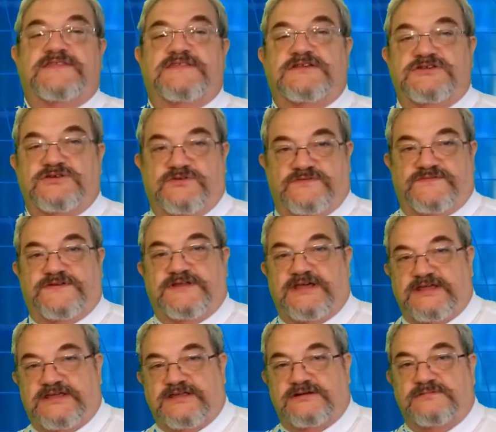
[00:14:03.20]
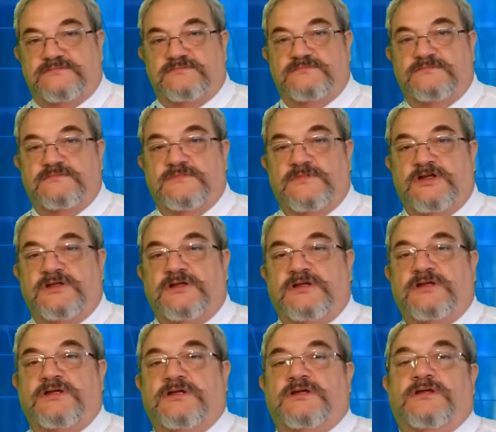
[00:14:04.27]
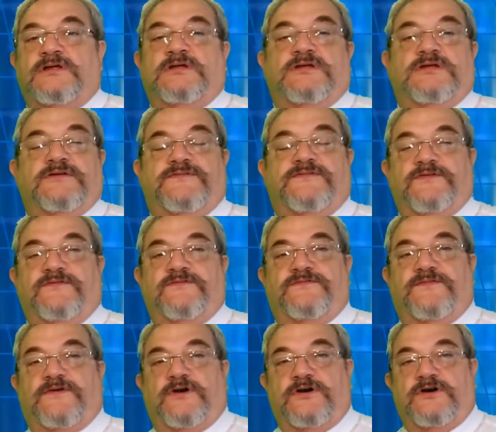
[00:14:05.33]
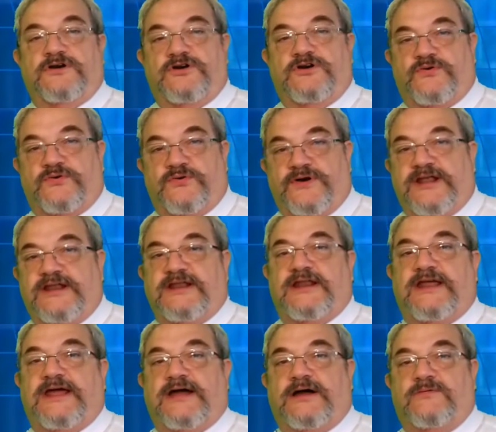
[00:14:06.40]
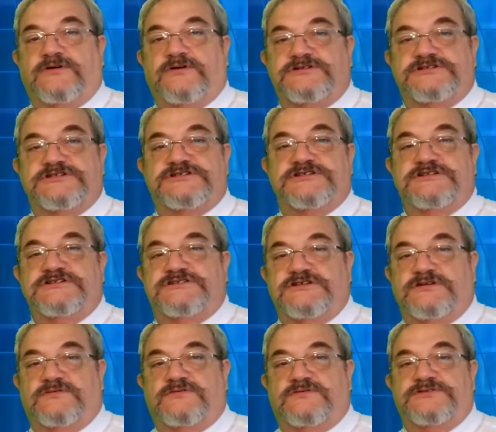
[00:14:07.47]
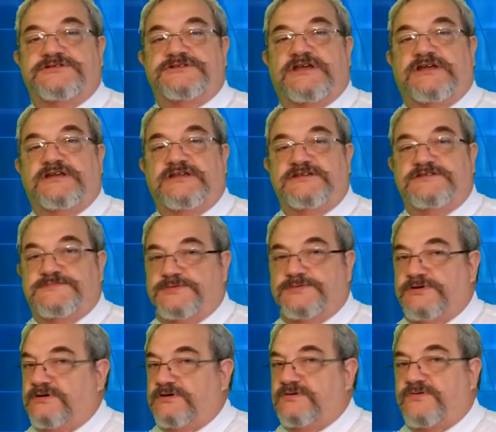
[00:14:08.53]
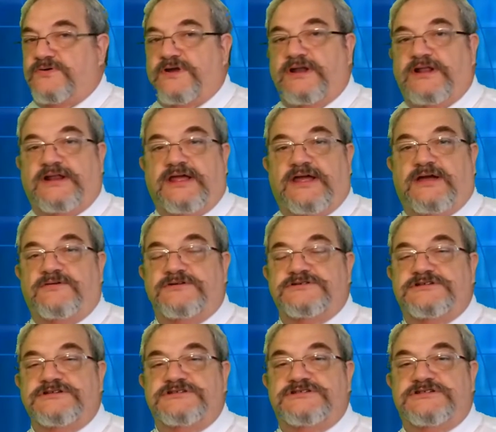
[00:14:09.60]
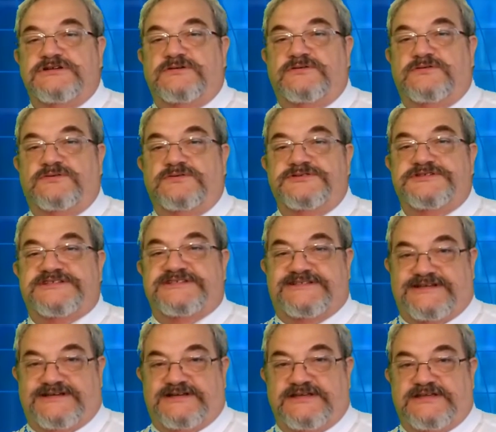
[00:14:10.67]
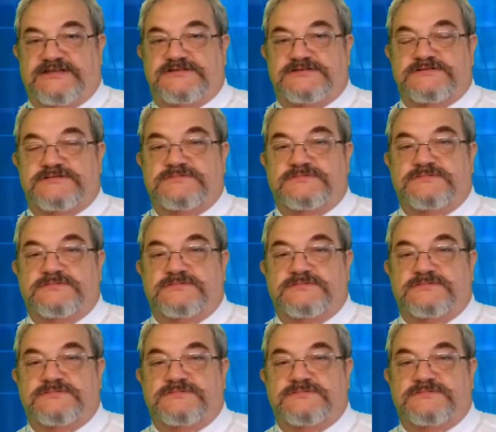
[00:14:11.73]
that you've taken. If you've earned credit hours just in general studies, put credit hours in general studies.